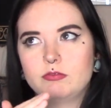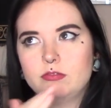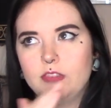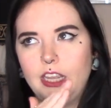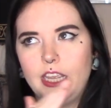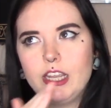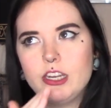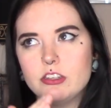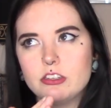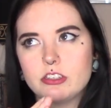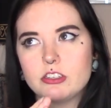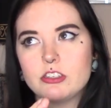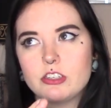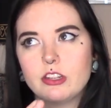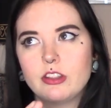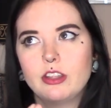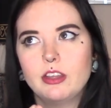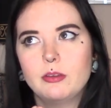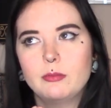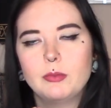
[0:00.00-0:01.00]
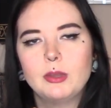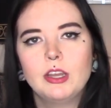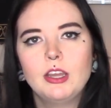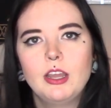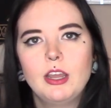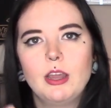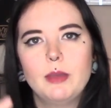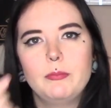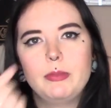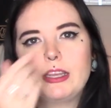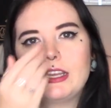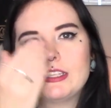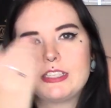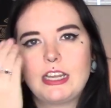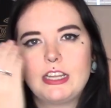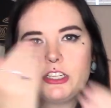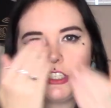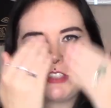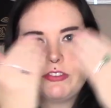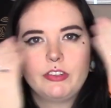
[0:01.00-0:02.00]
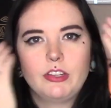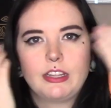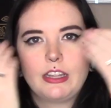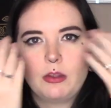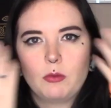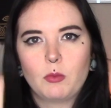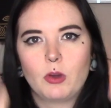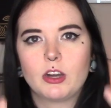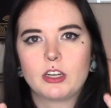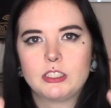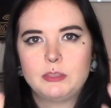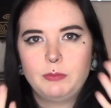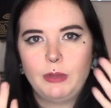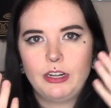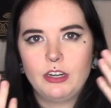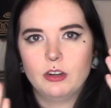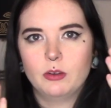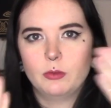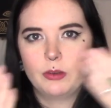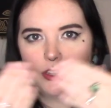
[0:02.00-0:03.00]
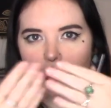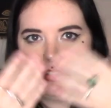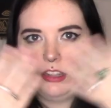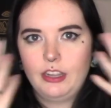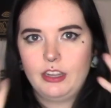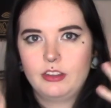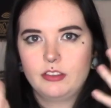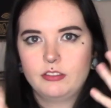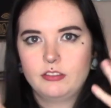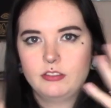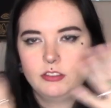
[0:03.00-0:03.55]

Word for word: end to them, because I just feel like it works better with like